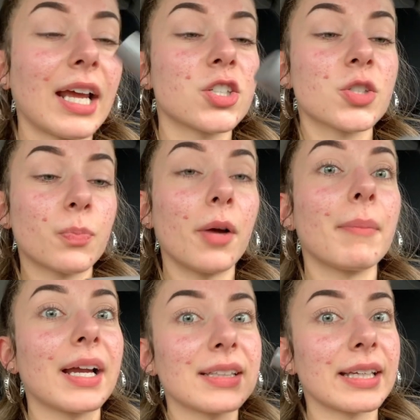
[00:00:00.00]
I just brought
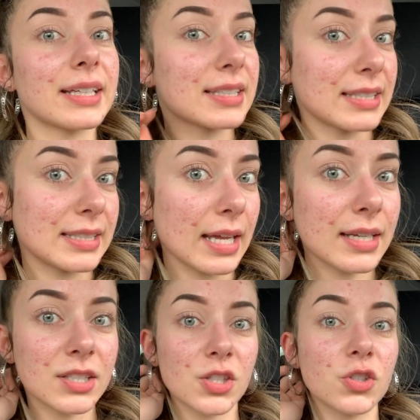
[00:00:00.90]
my like
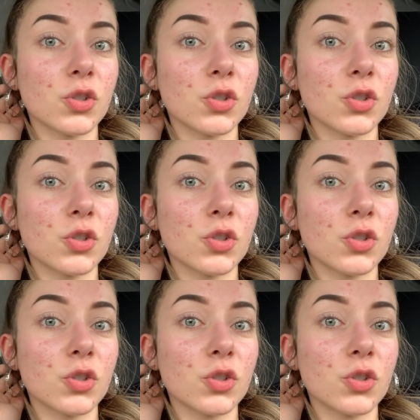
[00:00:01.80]
sticks,